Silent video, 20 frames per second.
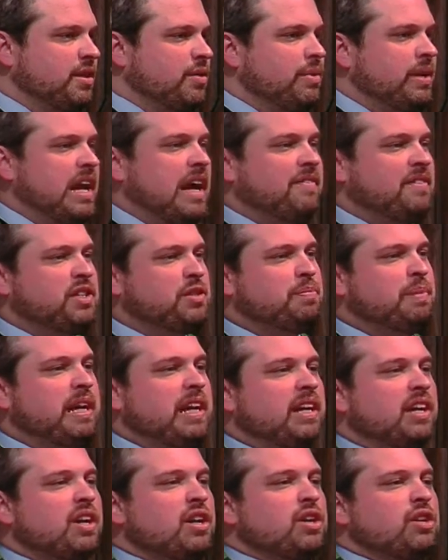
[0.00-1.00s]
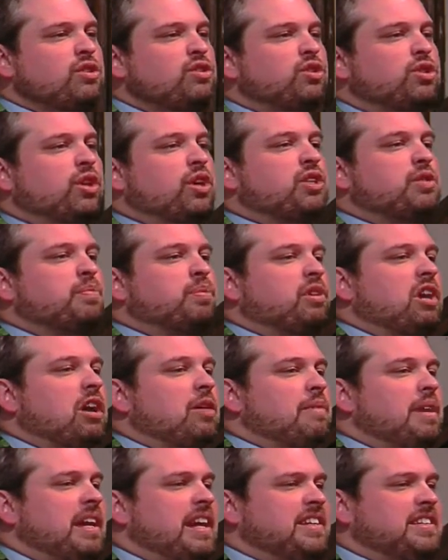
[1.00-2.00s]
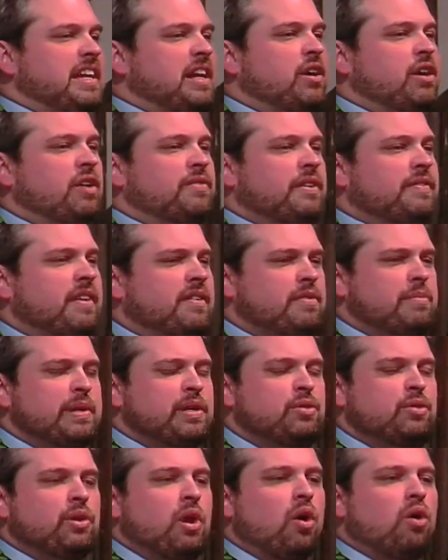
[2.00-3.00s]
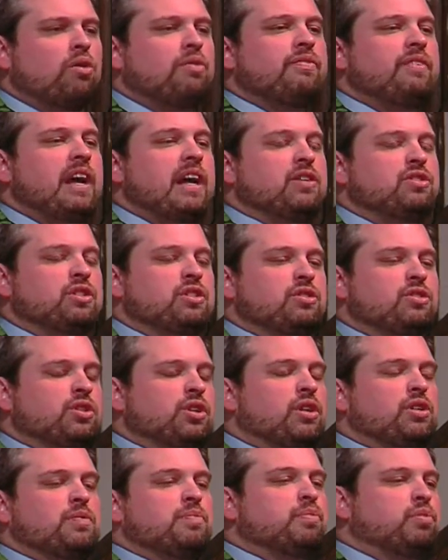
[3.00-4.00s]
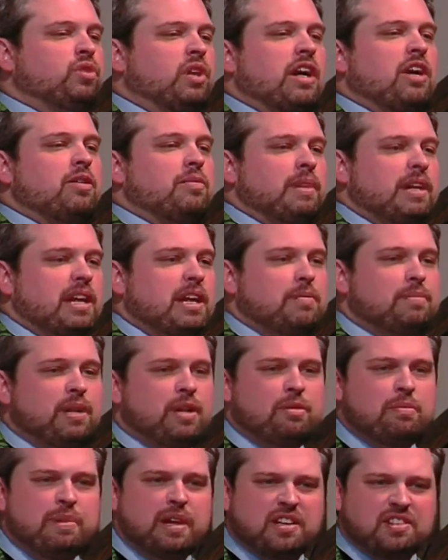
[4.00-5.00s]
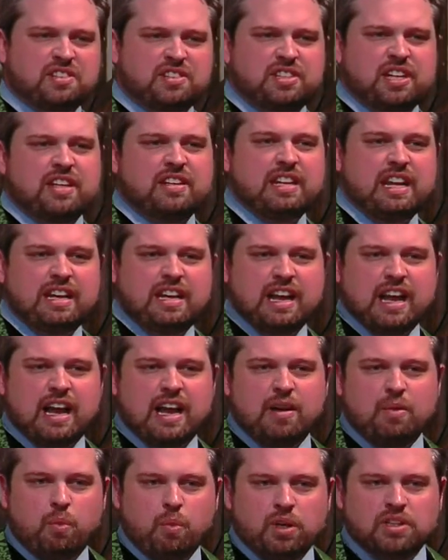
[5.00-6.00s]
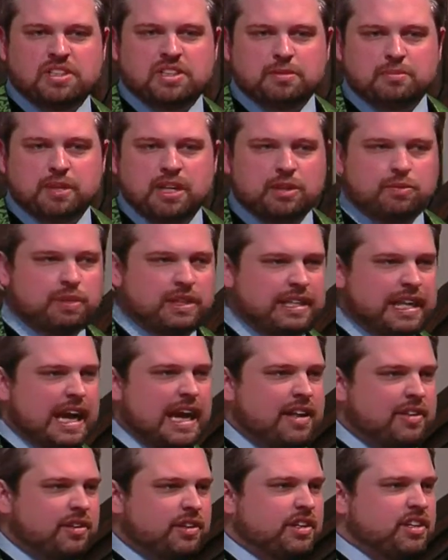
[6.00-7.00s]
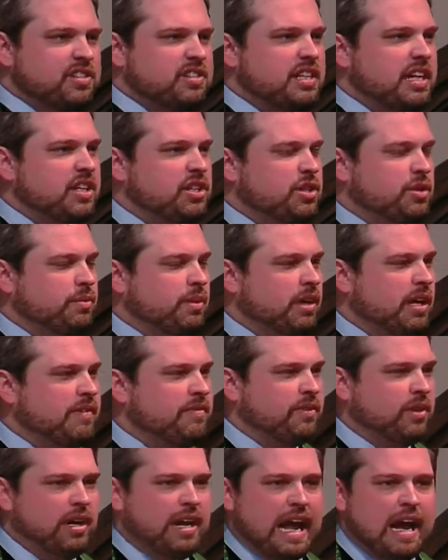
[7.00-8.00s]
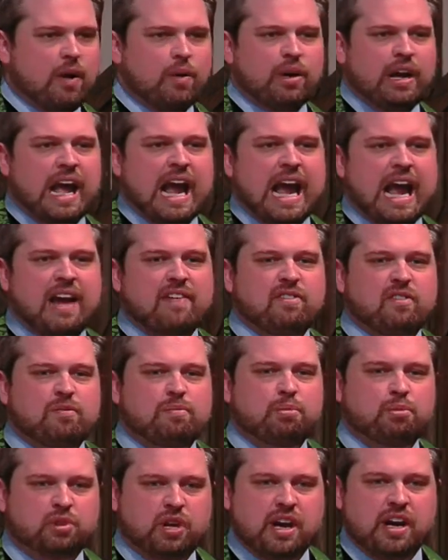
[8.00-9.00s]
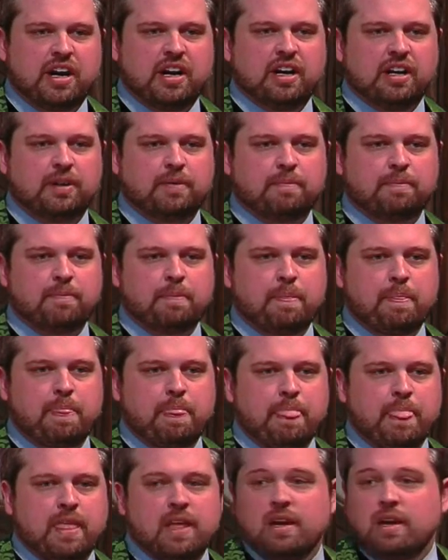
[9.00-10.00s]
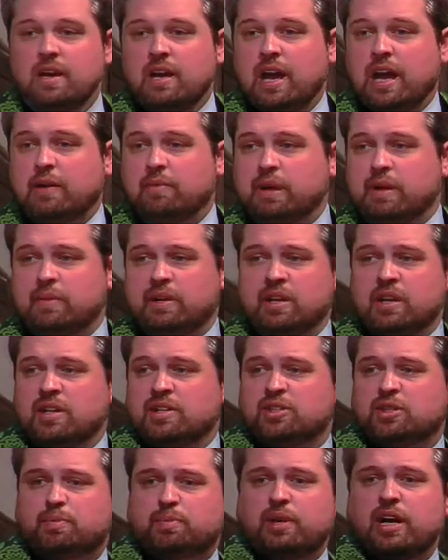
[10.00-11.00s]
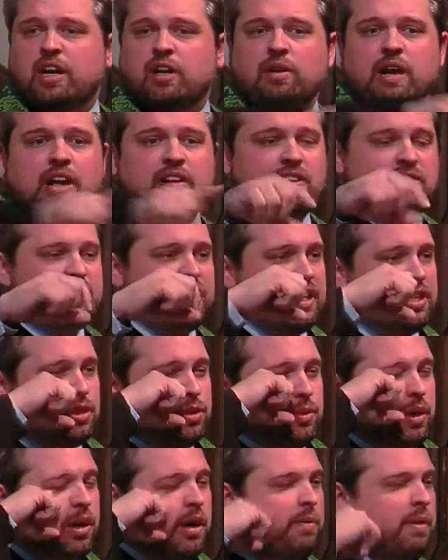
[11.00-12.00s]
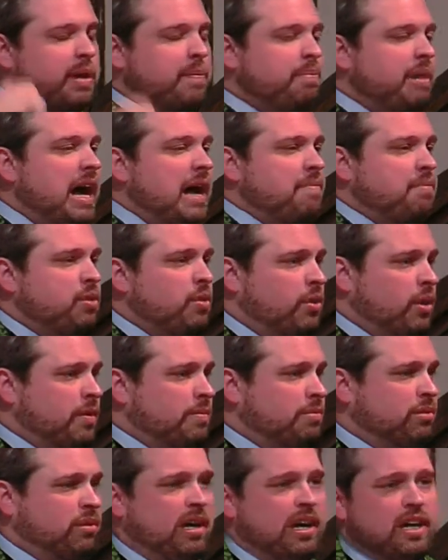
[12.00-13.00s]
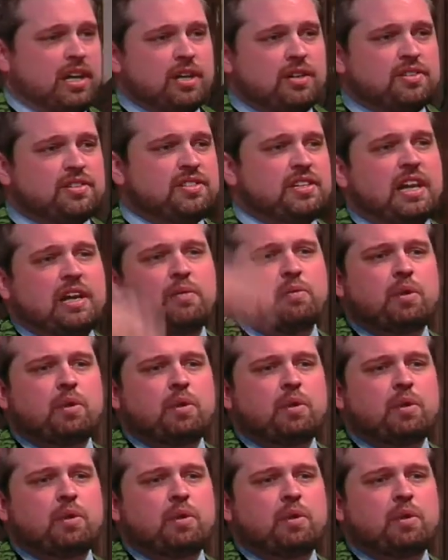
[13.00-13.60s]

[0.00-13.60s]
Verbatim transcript: We'd have these big church prayer meetings. I don't know if you've ever been to an old fashioned church prayer meeting, but it would be on Sunday night, once a month. We'd gather in the sanctuary for an hour and a half of prayer and we would spread around the sanctuary and we'd popcorn pray. You'd say